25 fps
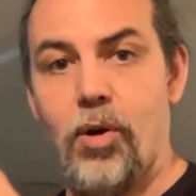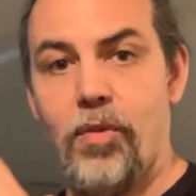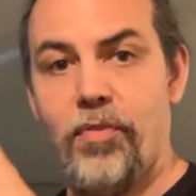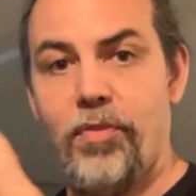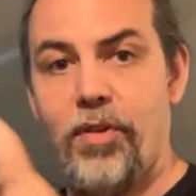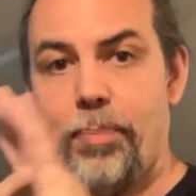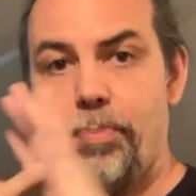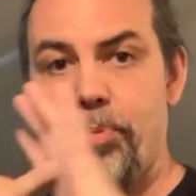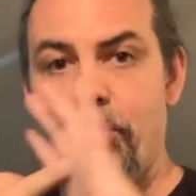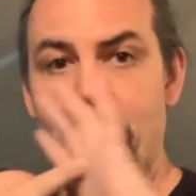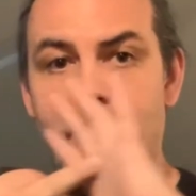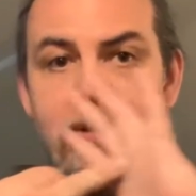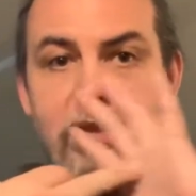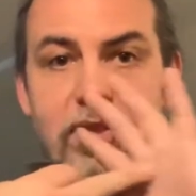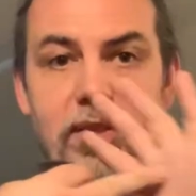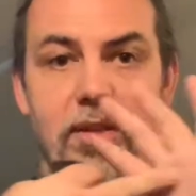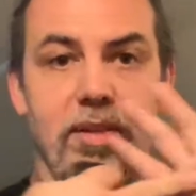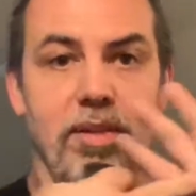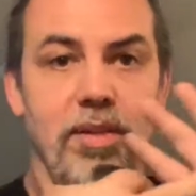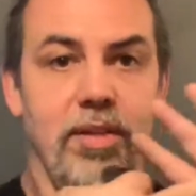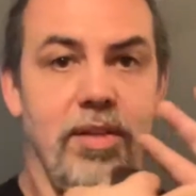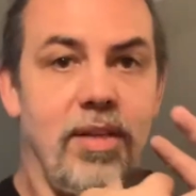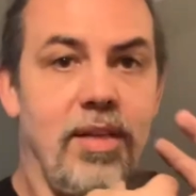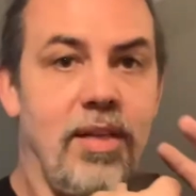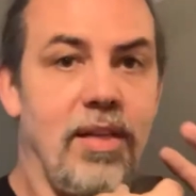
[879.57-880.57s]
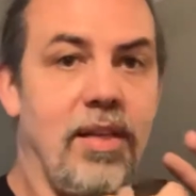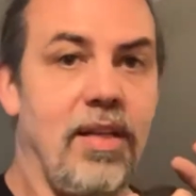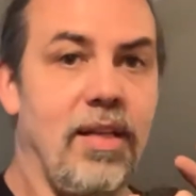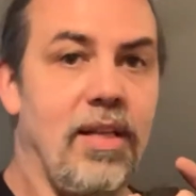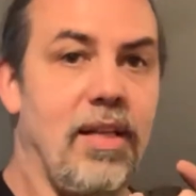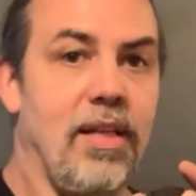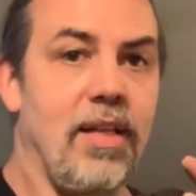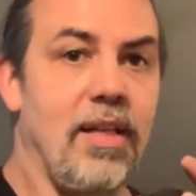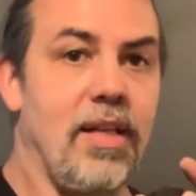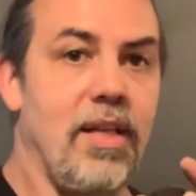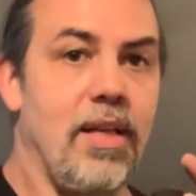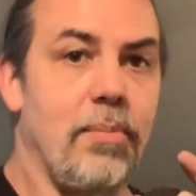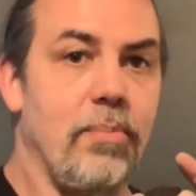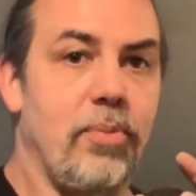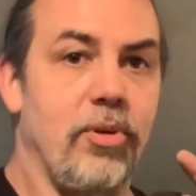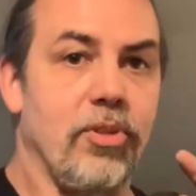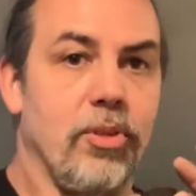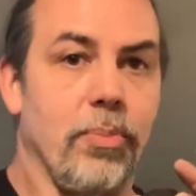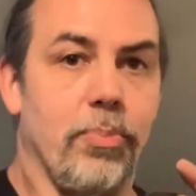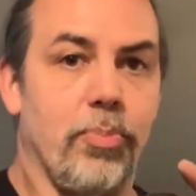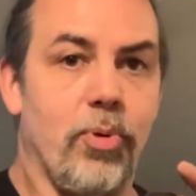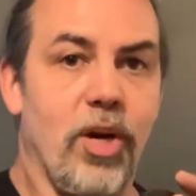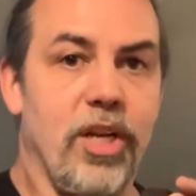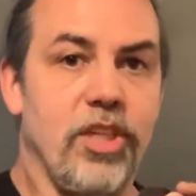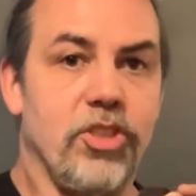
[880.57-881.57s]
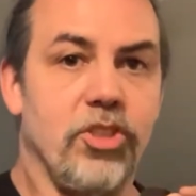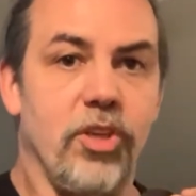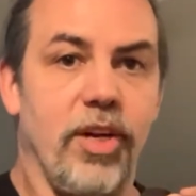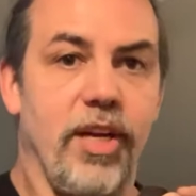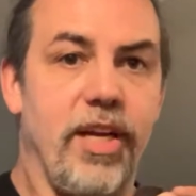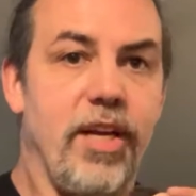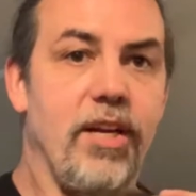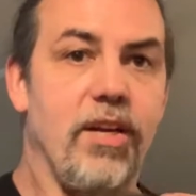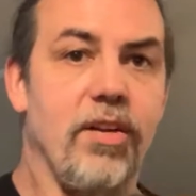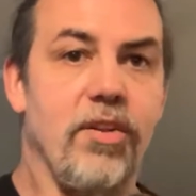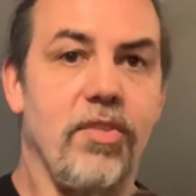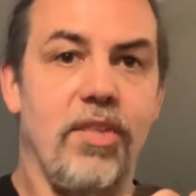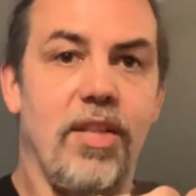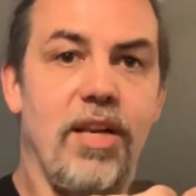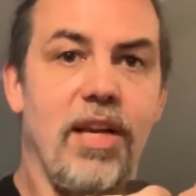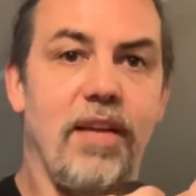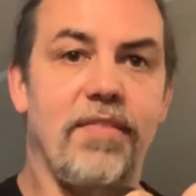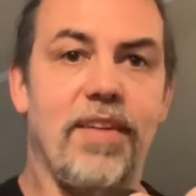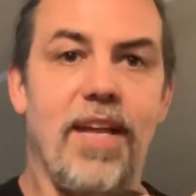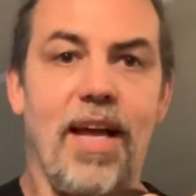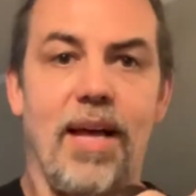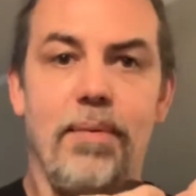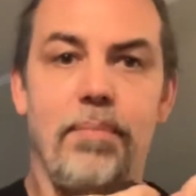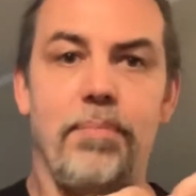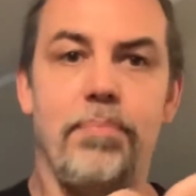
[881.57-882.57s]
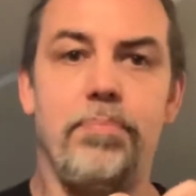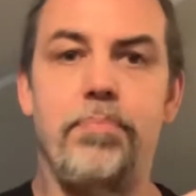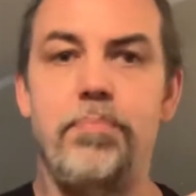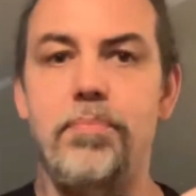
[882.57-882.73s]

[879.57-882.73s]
If I put the pressure here, then I've got